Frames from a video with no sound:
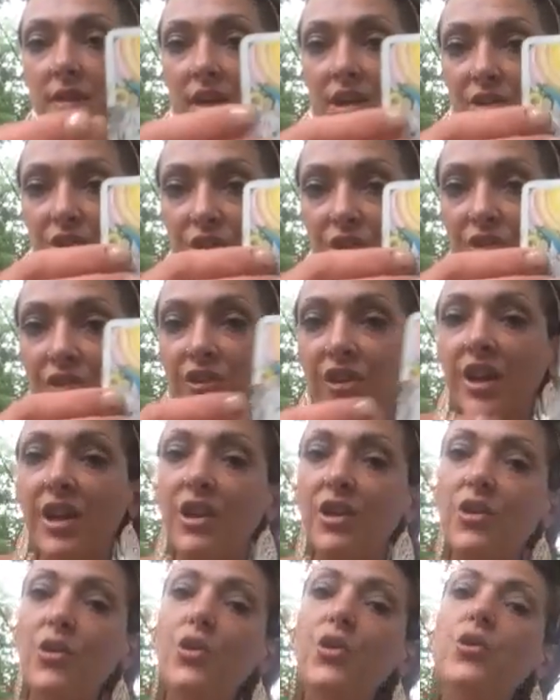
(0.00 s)

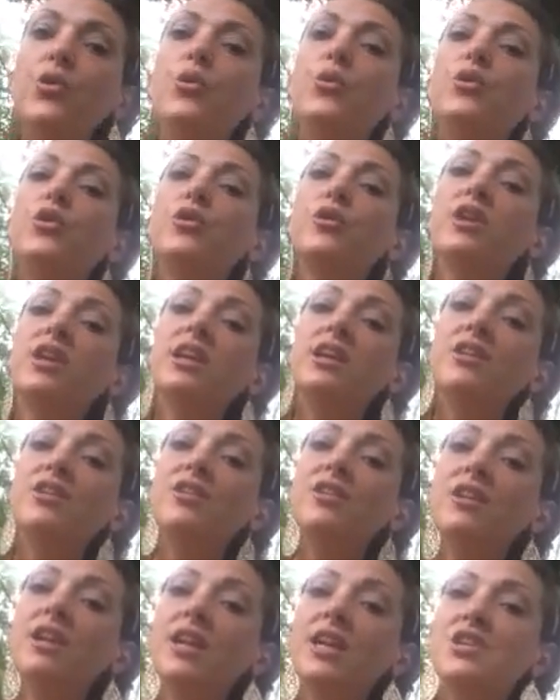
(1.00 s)
understand who your
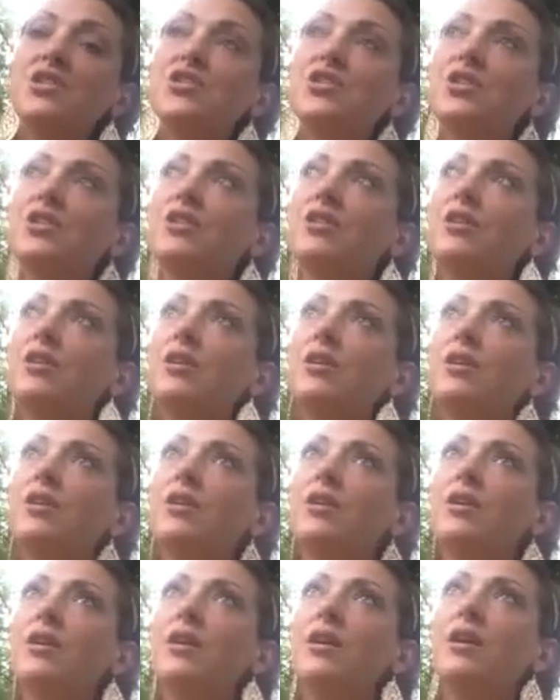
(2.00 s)
inner nature
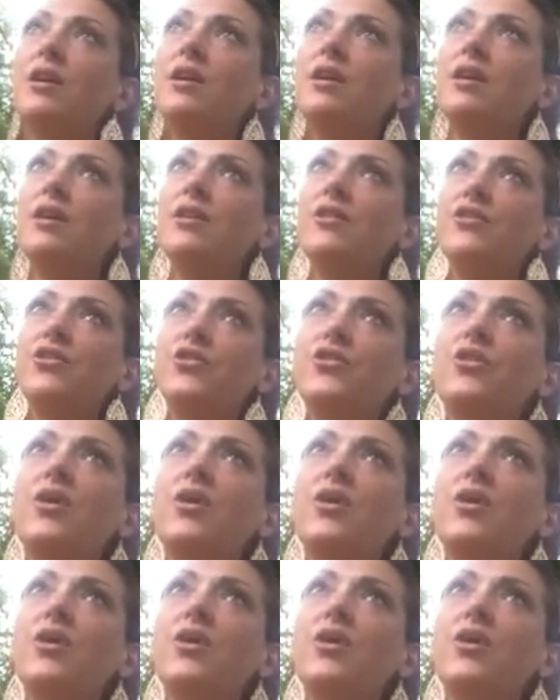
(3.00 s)
is